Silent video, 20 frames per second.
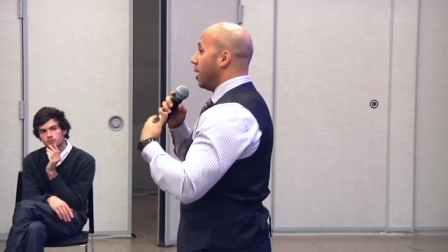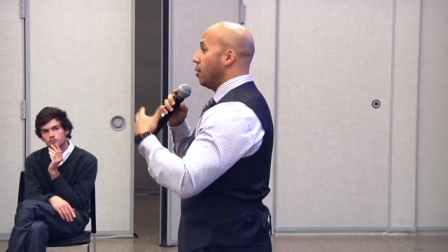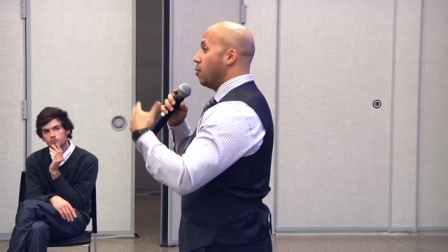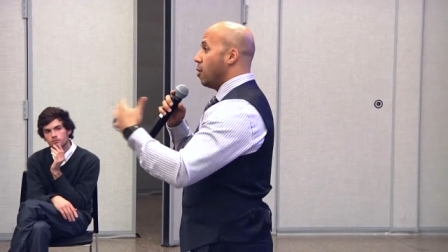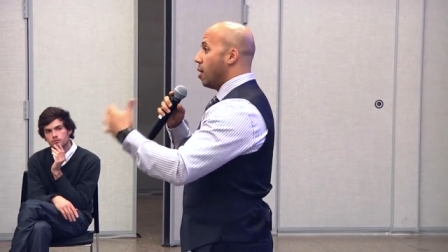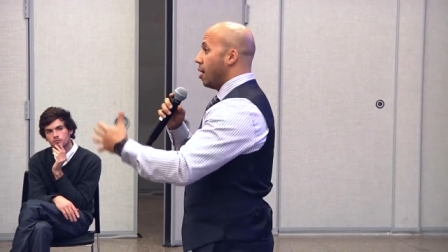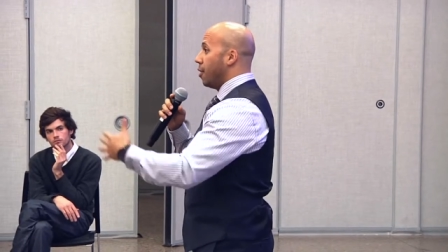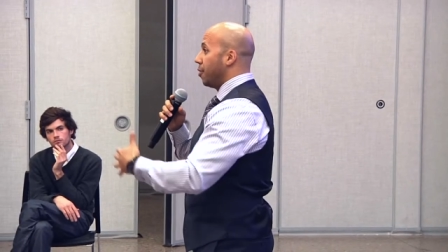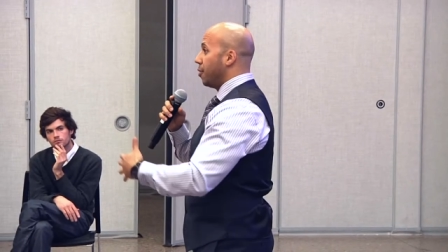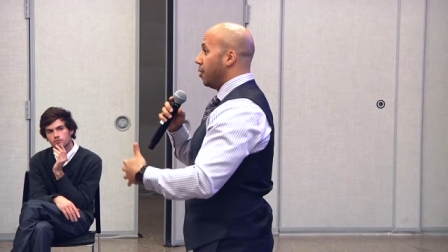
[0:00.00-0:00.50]
I
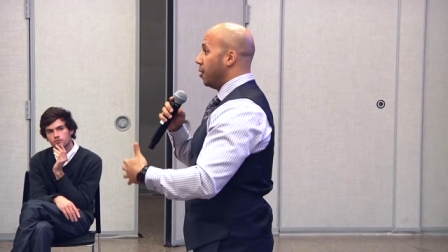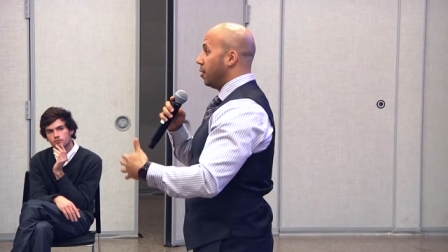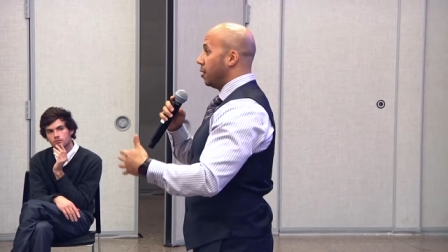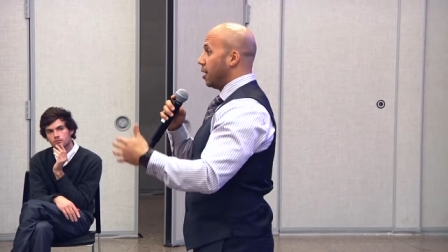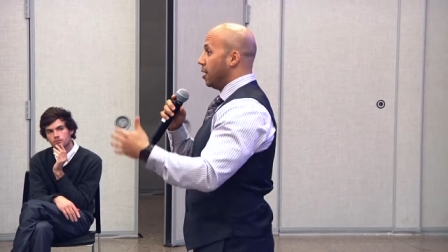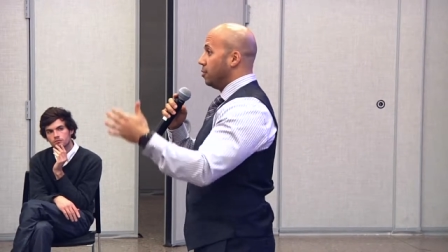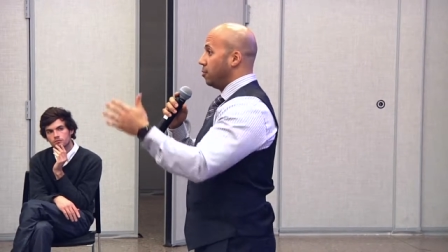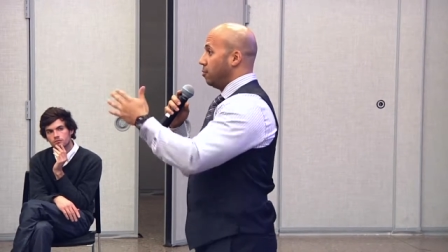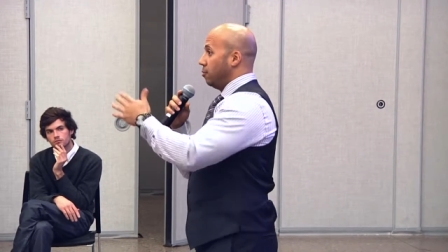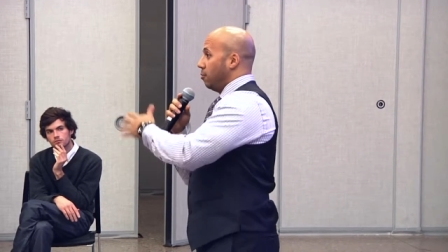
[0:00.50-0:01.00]
go out there and
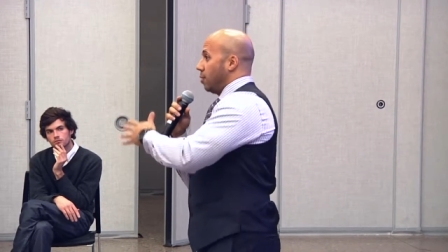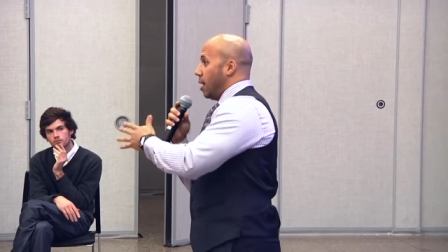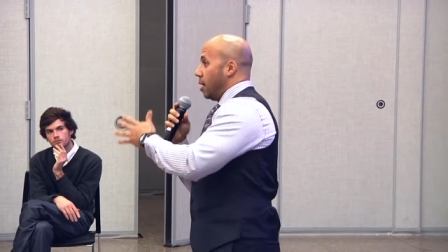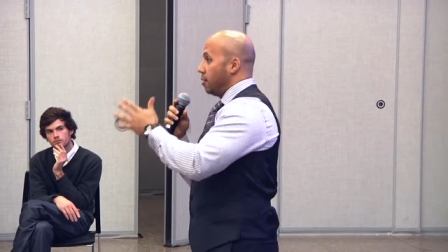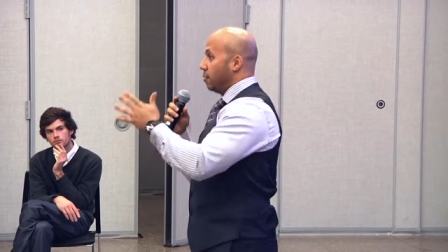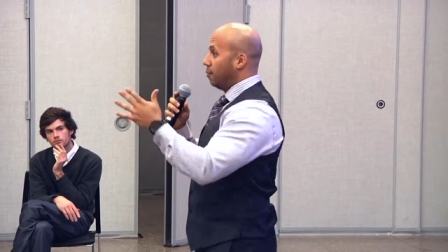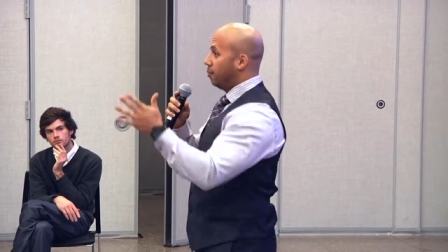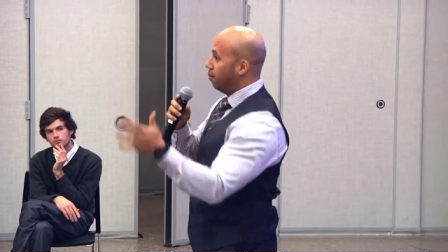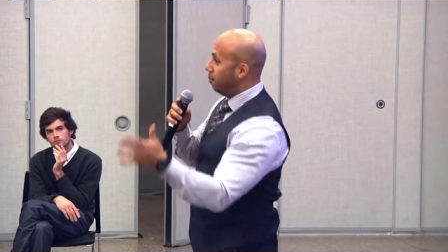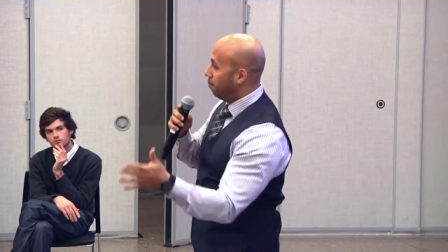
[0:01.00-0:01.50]
I do
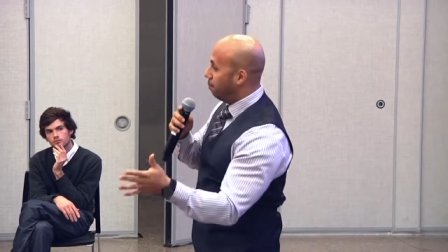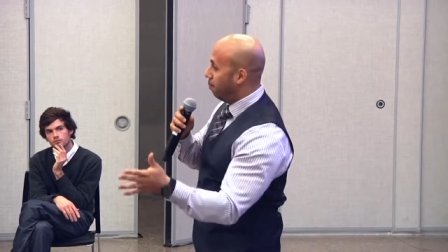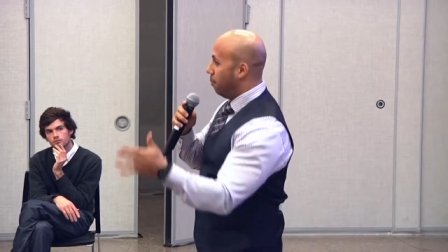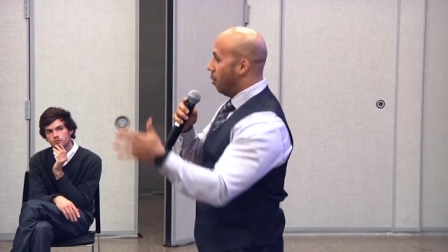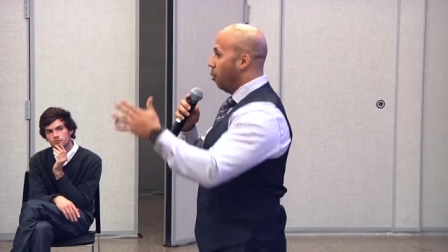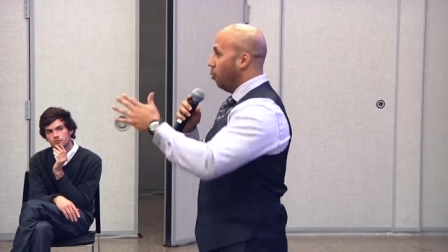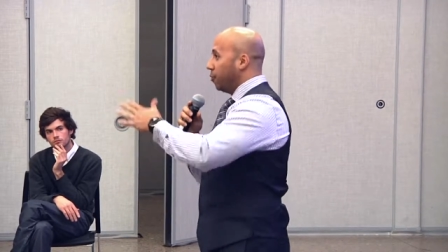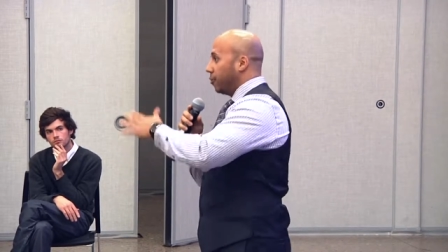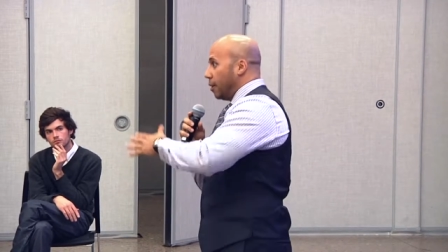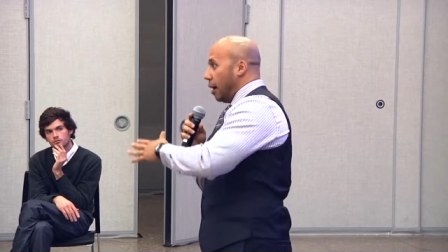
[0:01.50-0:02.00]
kind of
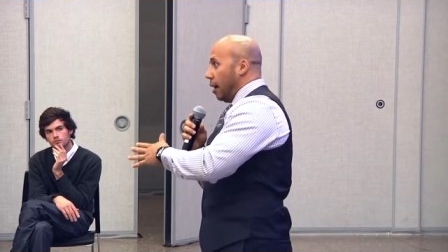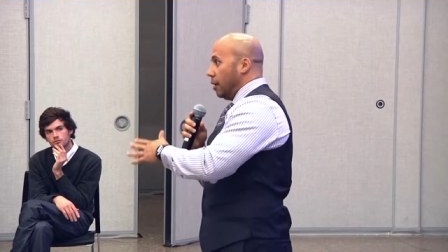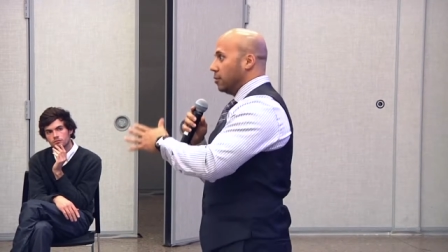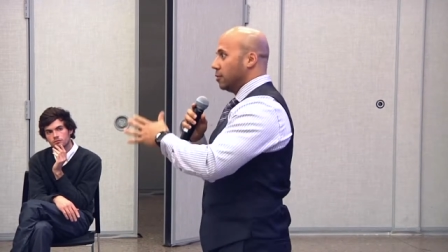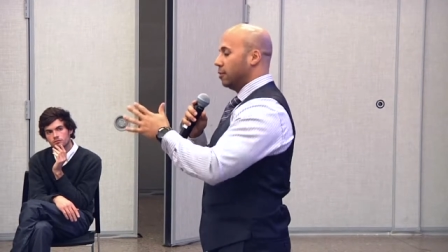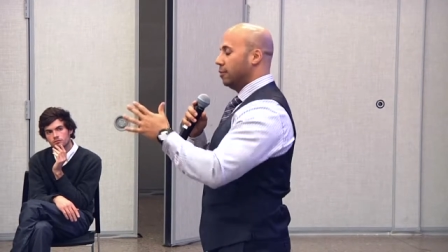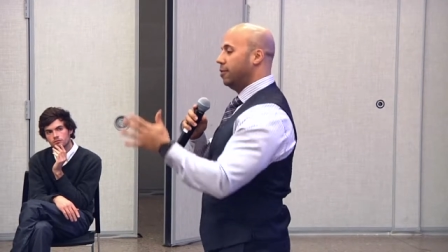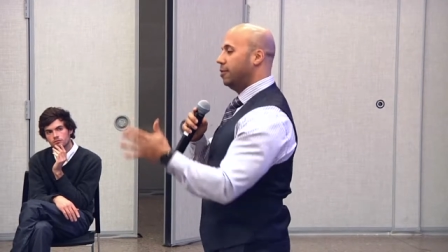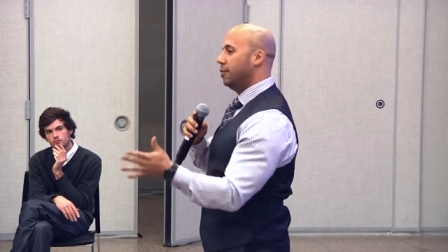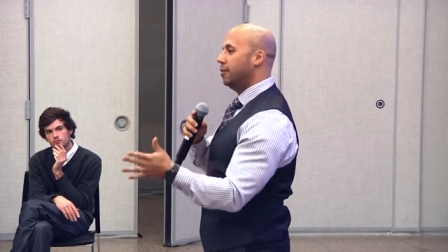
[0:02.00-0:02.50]
both
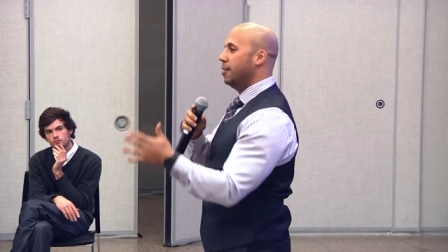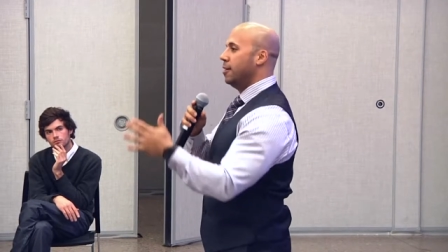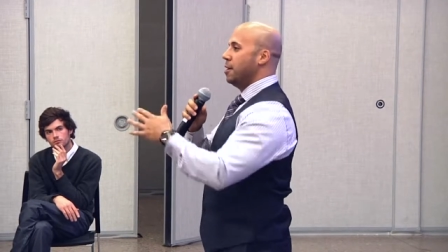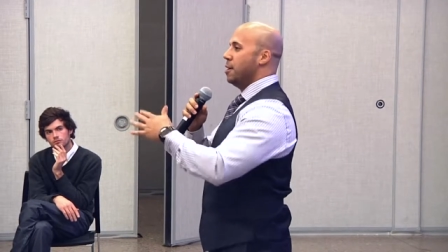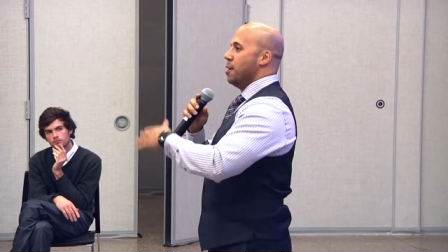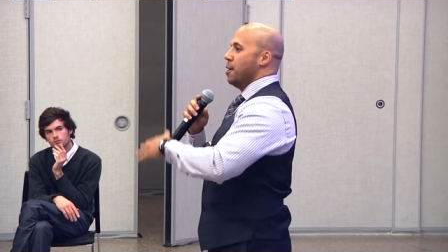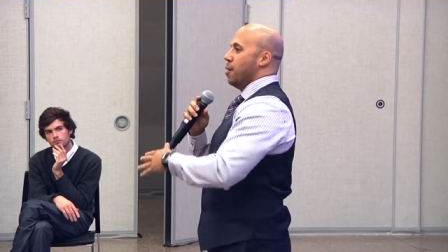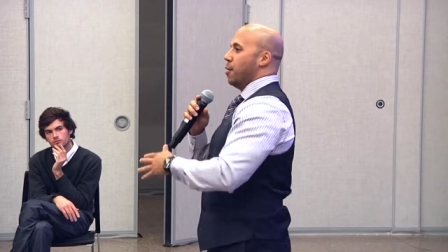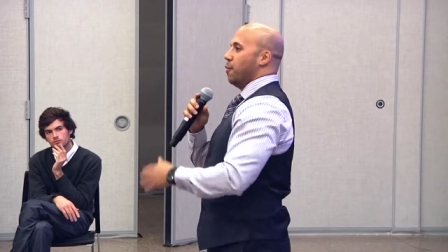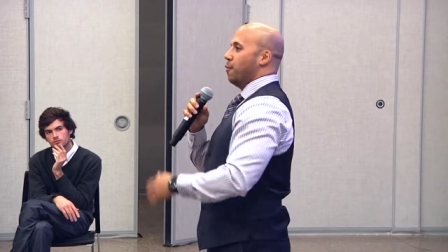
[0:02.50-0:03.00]
sides of
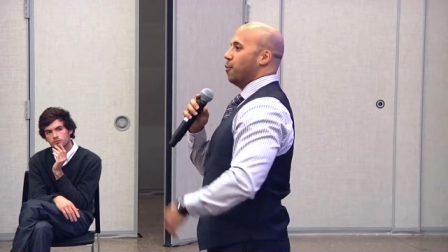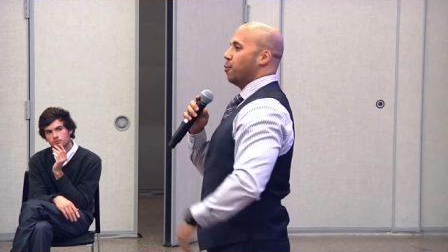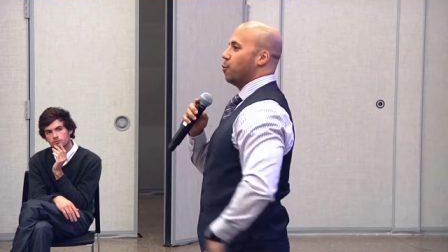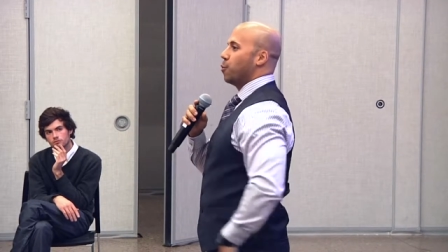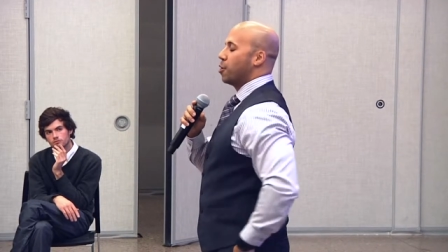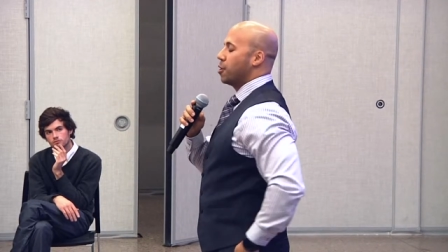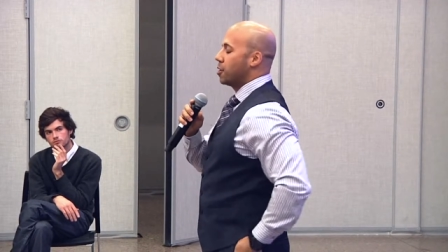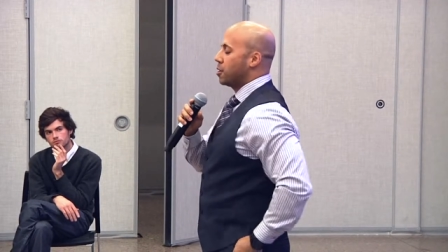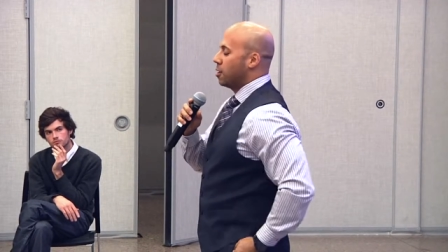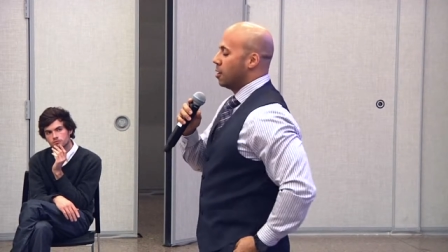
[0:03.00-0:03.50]
of the
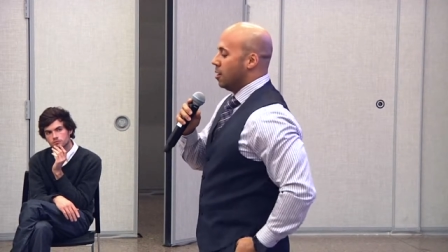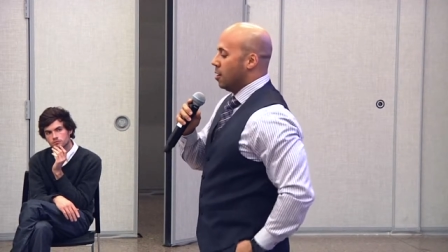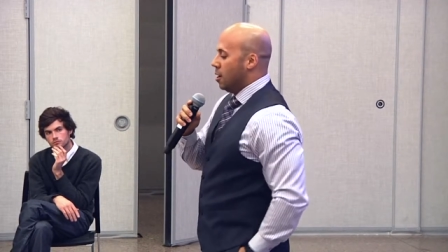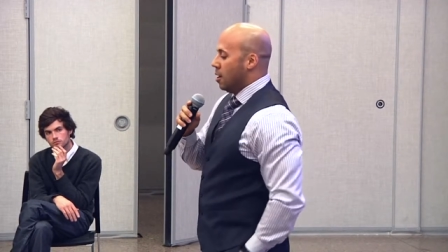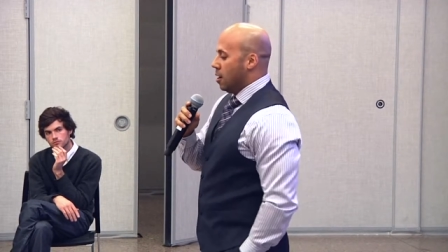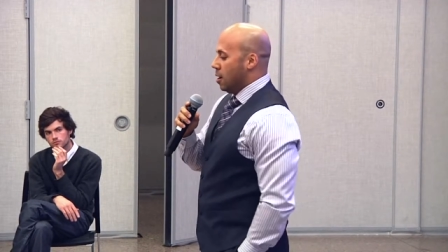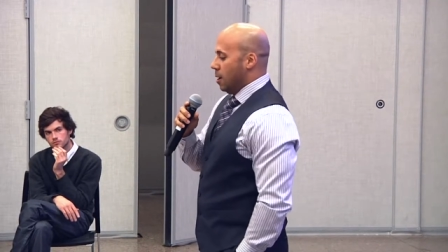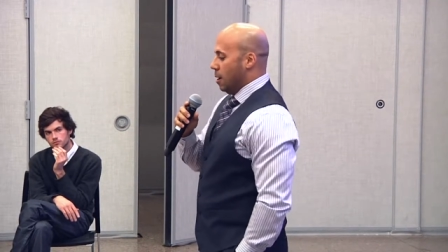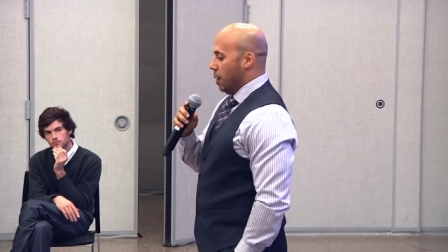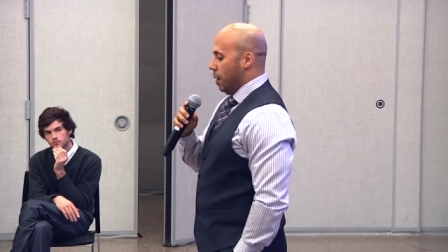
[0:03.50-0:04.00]

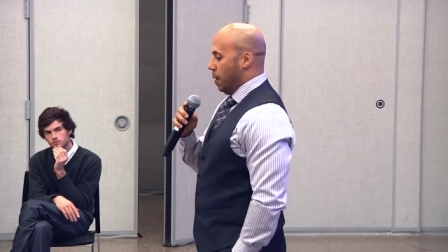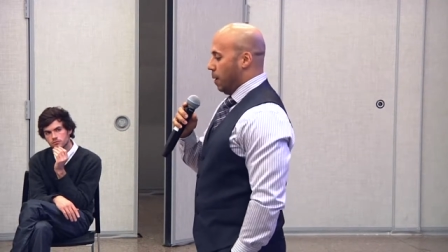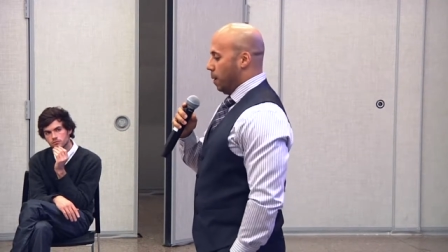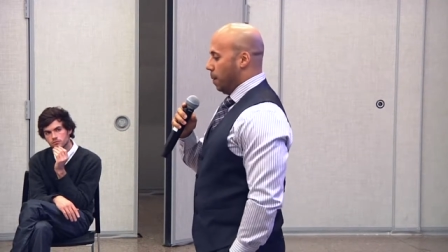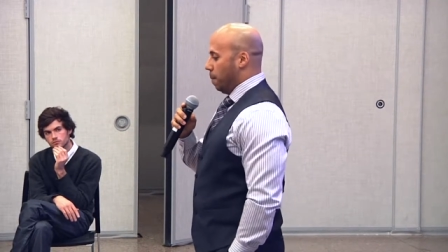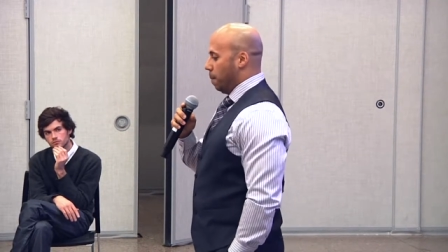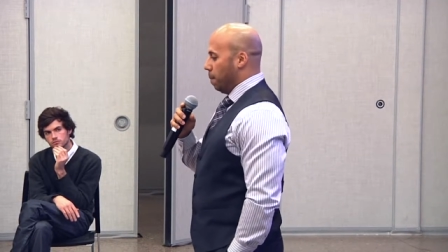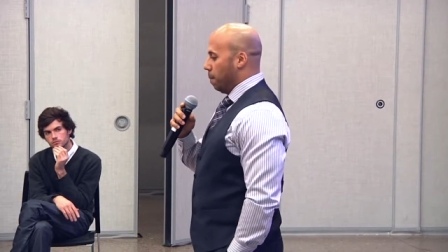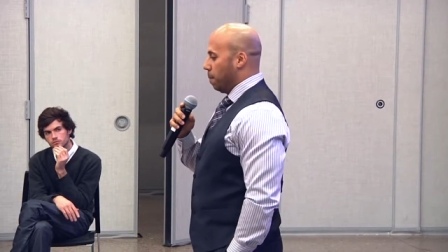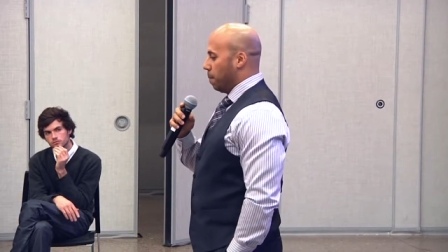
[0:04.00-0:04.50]
work.
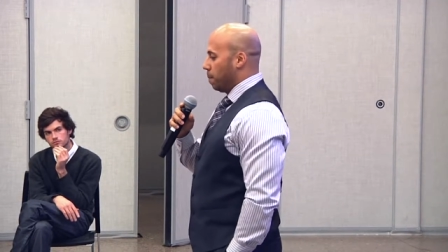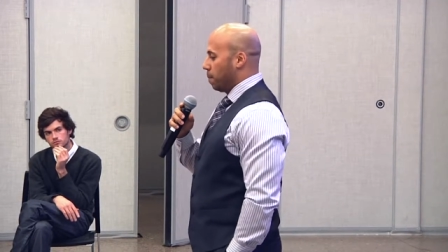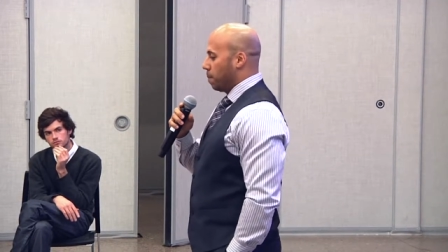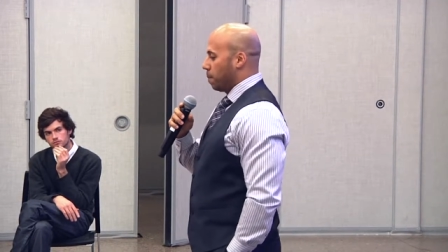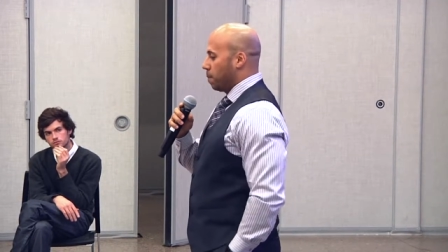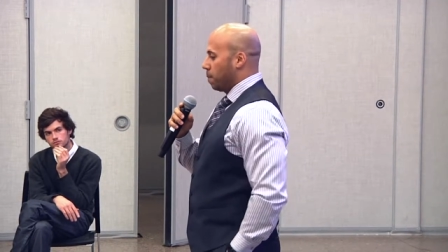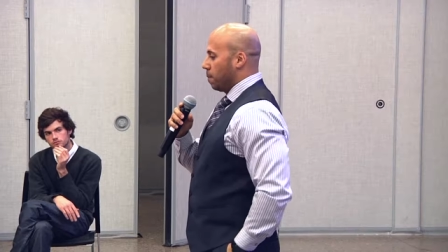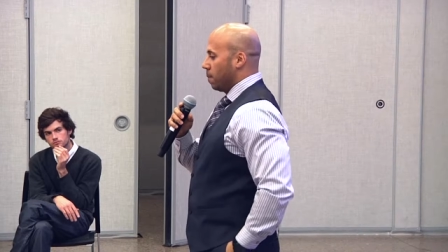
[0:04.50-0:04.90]
Um,